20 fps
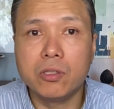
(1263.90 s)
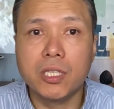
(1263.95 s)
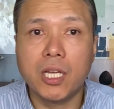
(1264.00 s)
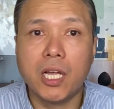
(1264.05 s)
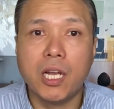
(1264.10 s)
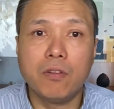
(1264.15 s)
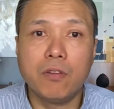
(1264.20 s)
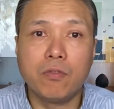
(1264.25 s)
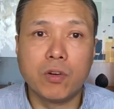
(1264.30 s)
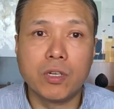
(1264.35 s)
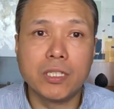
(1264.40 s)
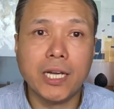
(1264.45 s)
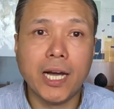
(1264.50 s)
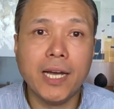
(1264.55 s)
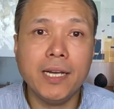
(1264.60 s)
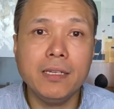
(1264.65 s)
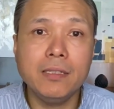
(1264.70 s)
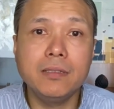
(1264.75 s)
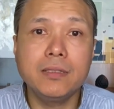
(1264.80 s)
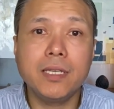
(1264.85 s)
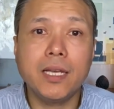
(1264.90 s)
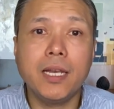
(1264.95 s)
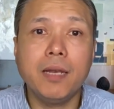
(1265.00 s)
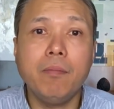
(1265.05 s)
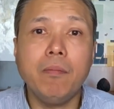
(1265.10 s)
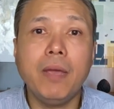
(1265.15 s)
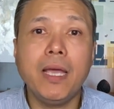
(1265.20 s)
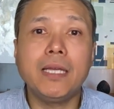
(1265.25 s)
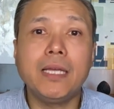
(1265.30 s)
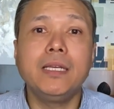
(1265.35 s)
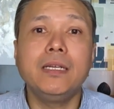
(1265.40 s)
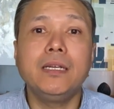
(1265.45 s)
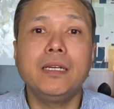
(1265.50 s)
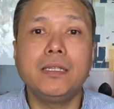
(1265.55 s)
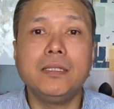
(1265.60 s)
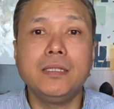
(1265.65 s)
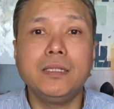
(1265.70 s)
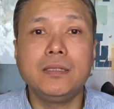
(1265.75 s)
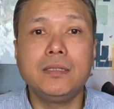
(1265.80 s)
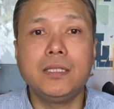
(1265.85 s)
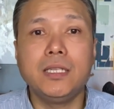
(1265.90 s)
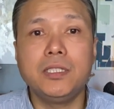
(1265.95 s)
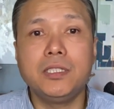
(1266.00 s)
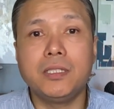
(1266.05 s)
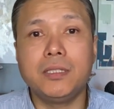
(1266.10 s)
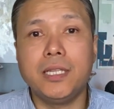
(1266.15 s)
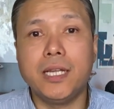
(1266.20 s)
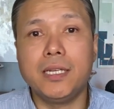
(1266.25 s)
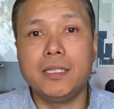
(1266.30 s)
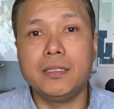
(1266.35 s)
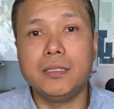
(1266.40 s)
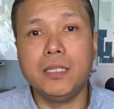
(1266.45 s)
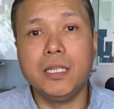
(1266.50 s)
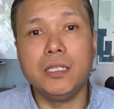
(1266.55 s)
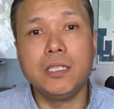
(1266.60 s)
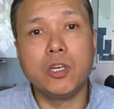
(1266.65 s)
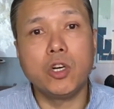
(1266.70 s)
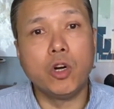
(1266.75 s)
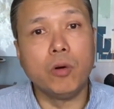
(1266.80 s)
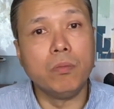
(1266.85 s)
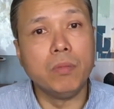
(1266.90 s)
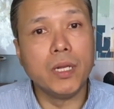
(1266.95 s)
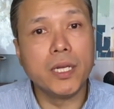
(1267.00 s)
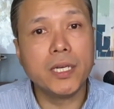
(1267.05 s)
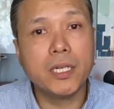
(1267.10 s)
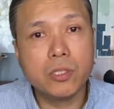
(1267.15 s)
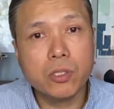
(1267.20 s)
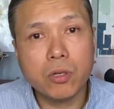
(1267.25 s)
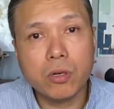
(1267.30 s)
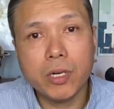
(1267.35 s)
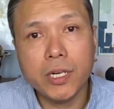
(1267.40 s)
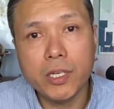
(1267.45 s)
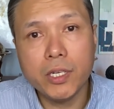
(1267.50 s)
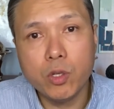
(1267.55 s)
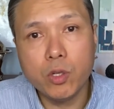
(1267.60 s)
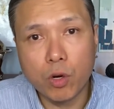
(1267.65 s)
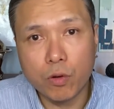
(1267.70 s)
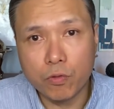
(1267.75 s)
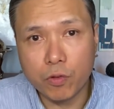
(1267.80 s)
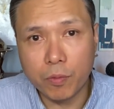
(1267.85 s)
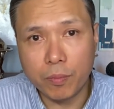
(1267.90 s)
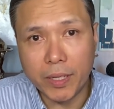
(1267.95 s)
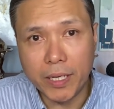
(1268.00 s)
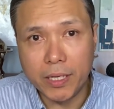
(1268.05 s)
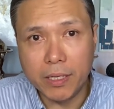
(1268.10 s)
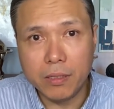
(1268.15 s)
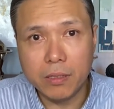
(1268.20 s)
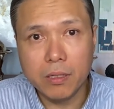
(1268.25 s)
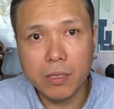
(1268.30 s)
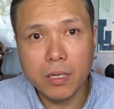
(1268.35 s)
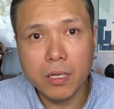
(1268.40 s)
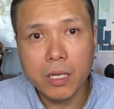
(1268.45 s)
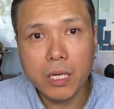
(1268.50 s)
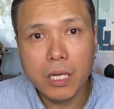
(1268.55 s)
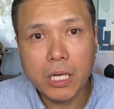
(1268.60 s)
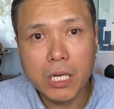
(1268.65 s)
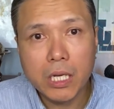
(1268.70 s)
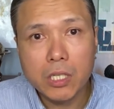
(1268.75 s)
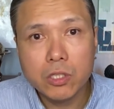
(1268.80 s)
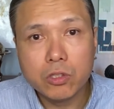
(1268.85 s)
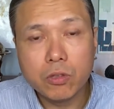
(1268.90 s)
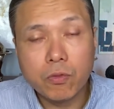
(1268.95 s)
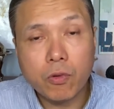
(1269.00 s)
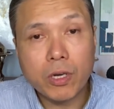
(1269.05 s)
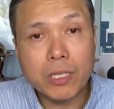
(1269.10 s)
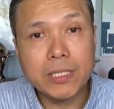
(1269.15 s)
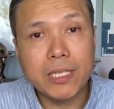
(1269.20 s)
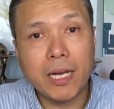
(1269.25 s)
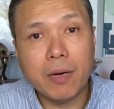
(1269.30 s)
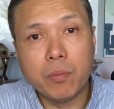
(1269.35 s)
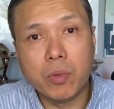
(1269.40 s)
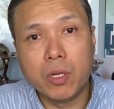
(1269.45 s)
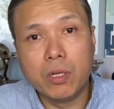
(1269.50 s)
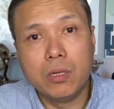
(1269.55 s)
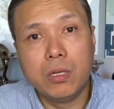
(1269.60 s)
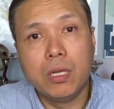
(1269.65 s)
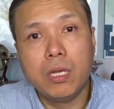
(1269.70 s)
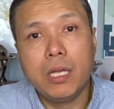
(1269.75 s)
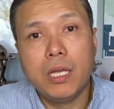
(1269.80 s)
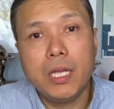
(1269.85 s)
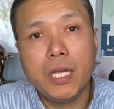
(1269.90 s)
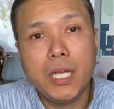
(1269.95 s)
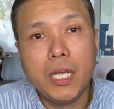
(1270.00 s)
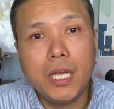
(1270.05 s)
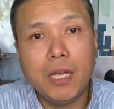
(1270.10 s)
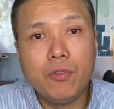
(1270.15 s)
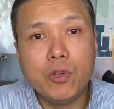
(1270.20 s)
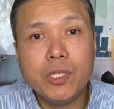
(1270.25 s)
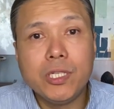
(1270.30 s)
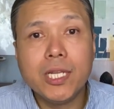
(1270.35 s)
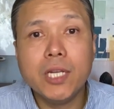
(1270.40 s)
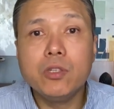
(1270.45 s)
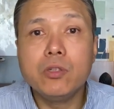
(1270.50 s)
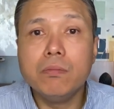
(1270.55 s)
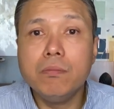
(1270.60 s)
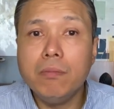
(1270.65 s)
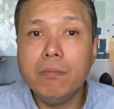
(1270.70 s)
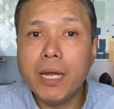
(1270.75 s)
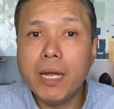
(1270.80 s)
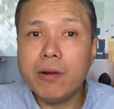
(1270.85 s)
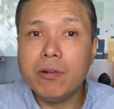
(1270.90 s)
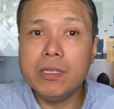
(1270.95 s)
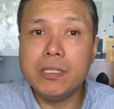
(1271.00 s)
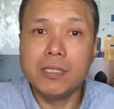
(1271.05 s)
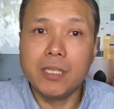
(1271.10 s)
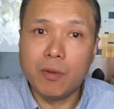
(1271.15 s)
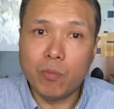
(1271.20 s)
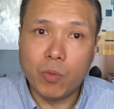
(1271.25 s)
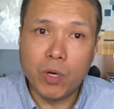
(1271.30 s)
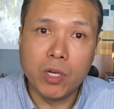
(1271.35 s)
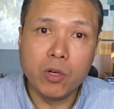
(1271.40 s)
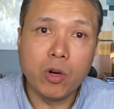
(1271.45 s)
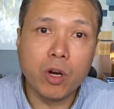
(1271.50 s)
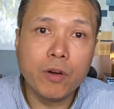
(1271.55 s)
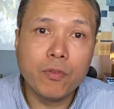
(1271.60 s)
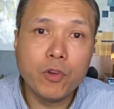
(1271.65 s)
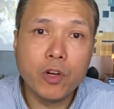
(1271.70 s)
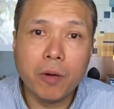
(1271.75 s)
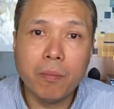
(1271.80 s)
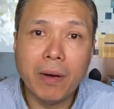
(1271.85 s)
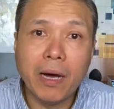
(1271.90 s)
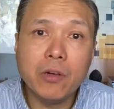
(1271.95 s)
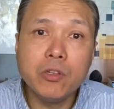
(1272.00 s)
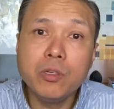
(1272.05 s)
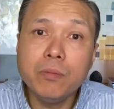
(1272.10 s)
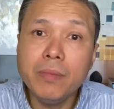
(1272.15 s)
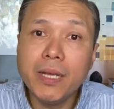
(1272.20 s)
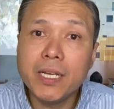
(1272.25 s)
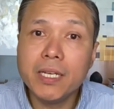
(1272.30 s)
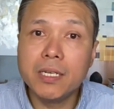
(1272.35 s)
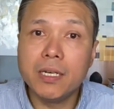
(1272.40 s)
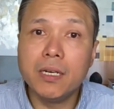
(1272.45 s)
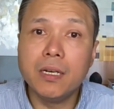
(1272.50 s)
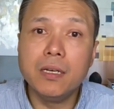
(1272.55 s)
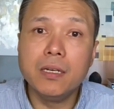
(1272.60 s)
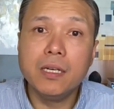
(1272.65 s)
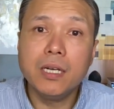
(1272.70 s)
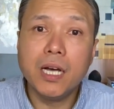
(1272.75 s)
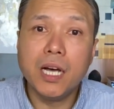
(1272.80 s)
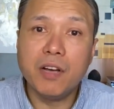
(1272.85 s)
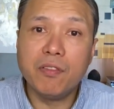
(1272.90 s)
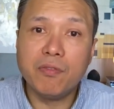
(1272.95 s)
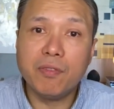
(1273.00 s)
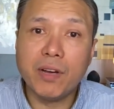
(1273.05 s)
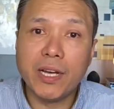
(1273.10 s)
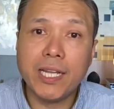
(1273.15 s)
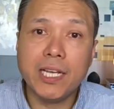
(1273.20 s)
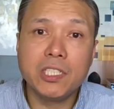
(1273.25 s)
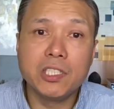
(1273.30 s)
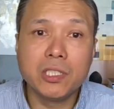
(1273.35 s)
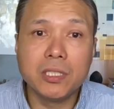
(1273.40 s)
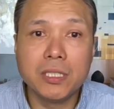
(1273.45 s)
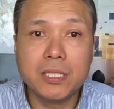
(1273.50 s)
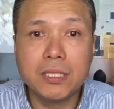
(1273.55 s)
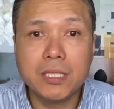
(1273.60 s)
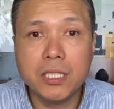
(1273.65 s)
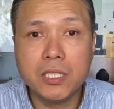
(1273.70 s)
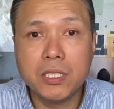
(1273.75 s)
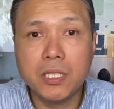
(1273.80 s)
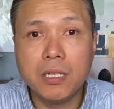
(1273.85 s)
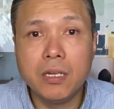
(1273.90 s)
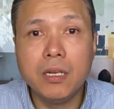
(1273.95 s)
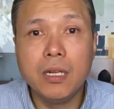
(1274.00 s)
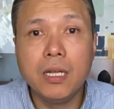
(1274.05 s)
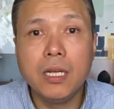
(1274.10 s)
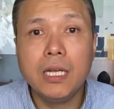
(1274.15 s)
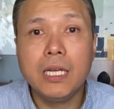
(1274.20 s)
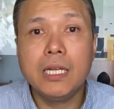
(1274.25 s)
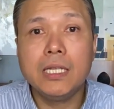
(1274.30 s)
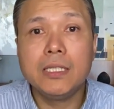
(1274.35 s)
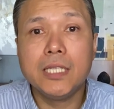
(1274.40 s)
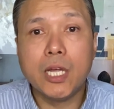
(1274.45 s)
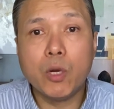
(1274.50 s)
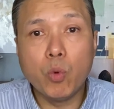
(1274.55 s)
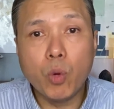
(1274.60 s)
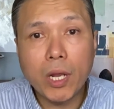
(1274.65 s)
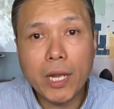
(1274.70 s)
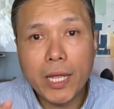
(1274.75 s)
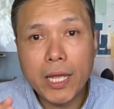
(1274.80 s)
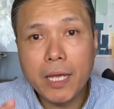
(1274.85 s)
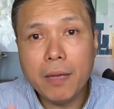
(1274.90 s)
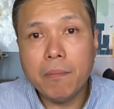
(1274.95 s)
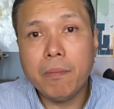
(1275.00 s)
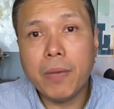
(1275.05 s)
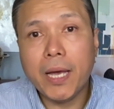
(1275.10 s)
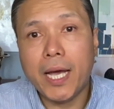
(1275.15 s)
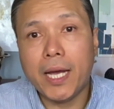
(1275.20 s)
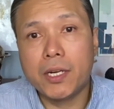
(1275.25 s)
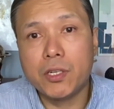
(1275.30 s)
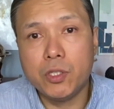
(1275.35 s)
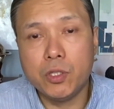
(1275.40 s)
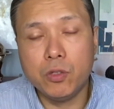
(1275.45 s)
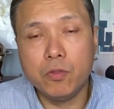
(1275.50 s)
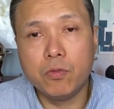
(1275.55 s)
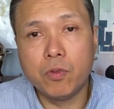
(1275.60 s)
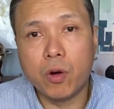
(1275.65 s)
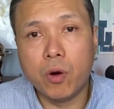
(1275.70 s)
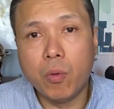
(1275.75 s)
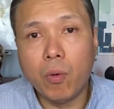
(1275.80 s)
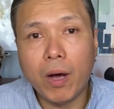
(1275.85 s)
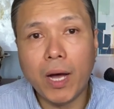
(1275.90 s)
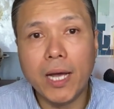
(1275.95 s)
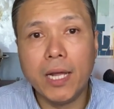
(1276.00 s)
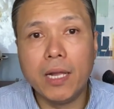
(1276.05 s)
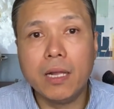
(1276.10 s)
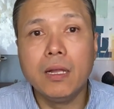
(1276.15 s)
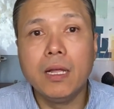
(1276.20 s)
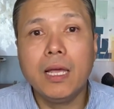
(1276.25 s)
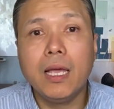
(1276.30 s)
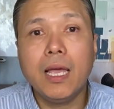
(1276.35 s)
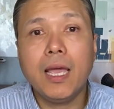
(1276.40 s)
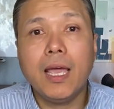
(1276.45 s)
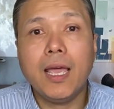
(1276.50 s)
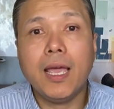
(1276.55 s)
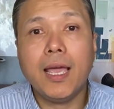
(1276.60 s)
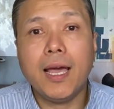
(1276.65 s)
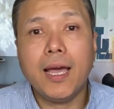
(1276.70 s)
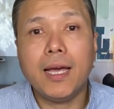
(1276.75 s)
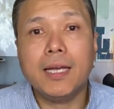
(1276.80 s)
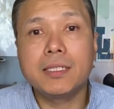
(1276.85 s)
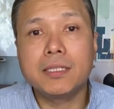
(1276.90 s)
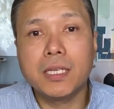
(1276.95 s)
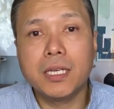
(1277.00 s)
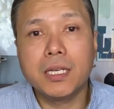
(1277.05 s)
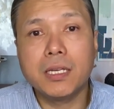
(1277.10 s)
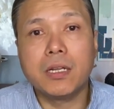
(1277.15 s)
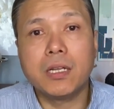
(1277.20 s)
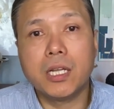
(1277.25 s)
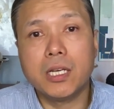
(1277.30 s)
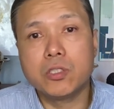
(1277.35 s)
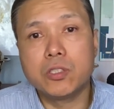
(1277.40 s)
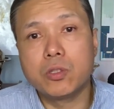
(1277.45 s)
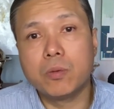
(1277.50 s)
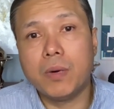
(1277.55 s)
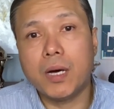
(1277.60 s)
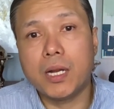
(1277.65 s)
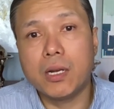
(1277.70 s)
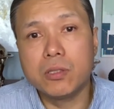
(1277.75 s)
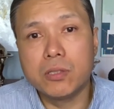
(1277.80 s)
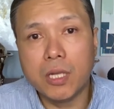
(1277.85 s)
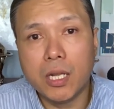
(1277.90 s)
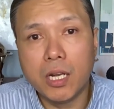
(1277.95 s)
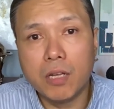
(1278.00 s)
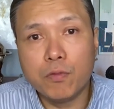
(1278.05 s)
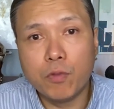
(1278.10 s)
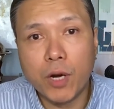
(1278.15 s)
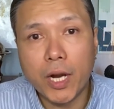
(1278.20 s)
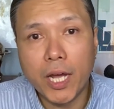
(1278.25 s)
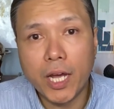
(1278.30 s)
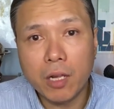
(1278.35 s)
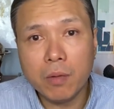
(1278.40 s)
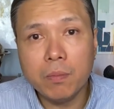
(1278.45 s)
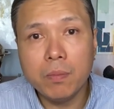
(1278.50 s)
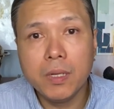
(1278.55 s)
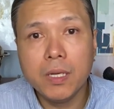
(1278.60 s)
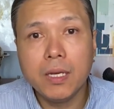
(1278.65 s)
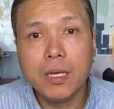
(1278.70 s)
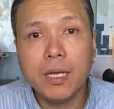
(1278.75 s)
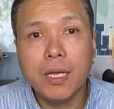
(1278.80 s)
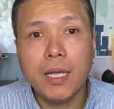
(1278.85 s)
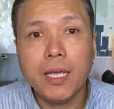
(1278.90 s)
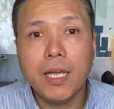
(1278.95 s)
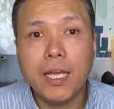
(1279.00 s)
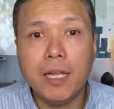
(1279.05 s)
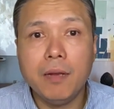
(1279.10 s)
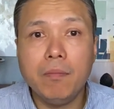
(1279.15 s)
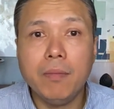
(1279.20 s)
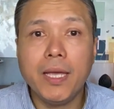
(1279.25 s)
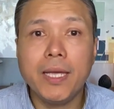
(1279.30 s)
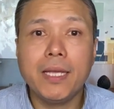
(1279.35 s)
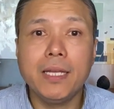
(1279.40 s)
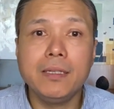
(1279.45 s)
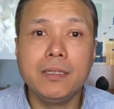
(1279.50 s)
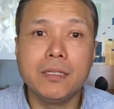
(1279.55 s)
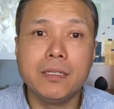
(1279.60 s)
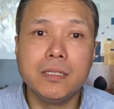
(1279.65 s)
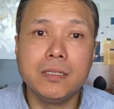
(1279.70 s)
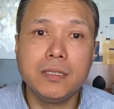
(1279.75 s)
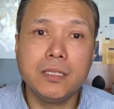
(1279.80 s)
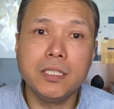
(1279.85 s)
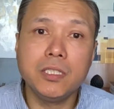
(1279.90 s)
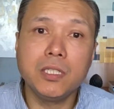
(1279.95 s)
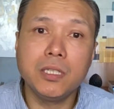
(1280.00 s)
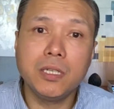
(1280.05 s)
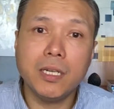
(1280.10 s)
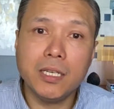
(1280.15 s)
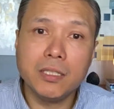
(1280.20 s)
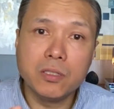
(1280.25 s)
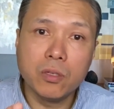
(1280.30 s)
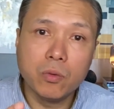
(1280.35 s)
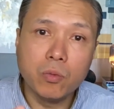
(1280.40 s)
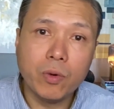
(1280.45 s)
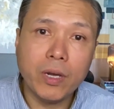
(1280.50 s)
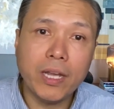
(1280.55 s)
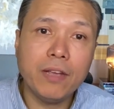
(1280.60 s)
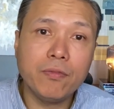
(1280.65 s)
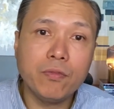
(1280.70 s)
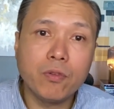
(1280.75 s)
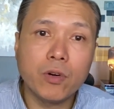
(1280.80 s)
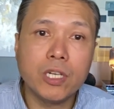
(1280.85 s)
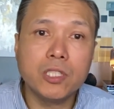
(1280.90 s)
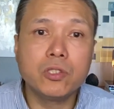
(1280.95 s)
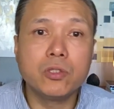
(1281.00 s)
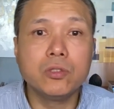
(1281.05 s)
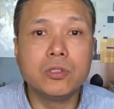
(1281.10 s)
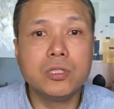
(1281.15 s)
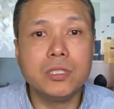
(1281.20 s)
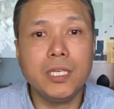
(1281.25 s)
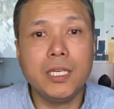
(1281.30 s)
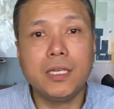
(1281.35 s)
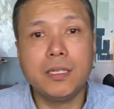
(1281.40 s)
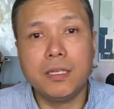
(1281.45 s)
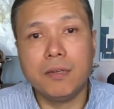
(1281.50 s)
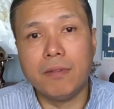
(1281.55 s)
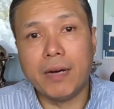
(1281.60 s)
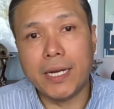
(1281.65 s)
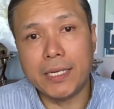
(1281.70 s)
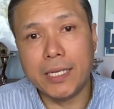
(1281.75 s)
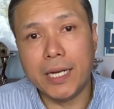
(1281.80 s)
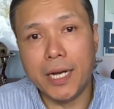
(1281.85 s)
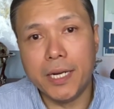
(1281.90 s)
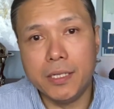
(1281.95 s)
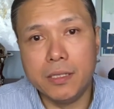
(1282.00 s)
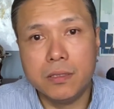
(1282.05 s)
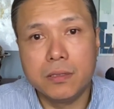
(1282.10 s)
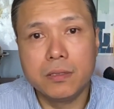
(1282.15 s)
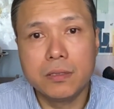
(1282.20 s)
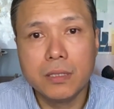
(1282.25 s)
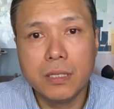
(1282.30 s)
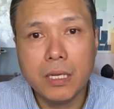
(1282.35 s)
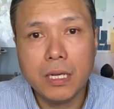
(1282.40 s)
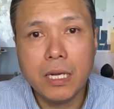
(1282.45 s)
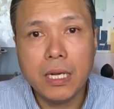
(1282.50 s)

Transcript: ta'ala for guidance in making a decision that is neither obligatory nor forbidden. So for example, if you intend to marry someone, or if you're about to make a financial decision that will impact you for a while, asking Allah subhanahu wa ta'ala for help in making the decision is a way for us to seek divine guidance.